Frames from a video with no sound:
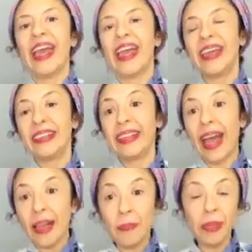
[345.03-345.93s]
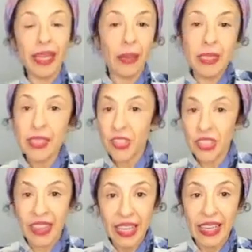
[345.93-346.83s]
And that became such
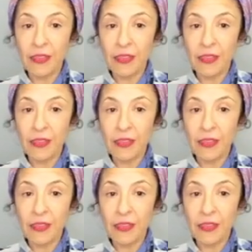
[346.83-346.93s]
a thing.